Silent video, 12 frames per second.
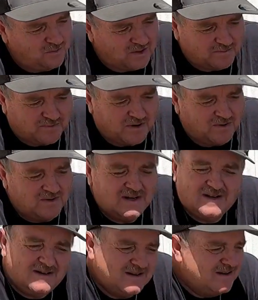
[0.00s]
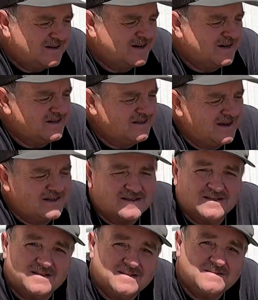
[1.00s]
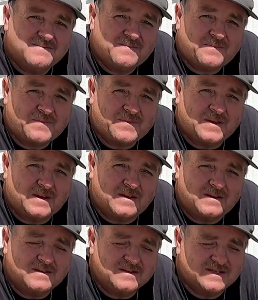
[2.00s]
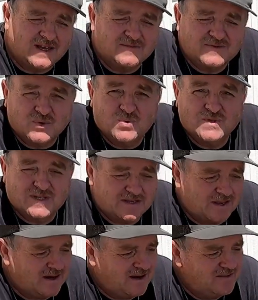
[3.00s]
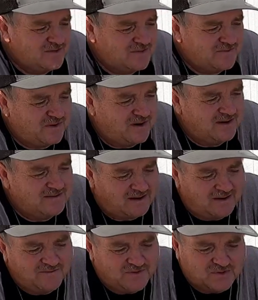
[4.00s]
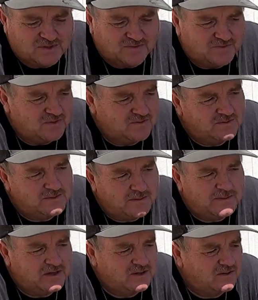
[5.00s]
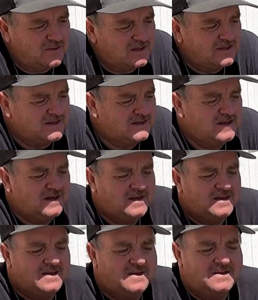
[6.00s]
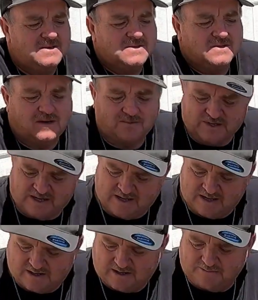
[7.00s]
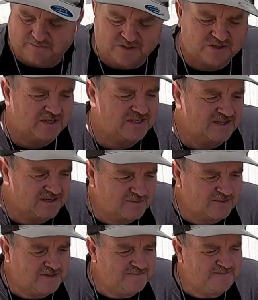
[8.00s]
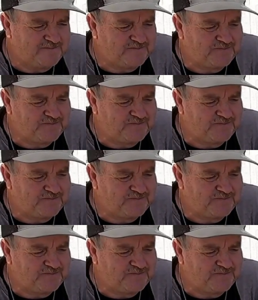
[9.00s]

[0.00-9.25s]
Workpro. Kind of like the set of tools that they have. So far, I've used a few of them. They've been good quality. So I went ahead and I purchased this one.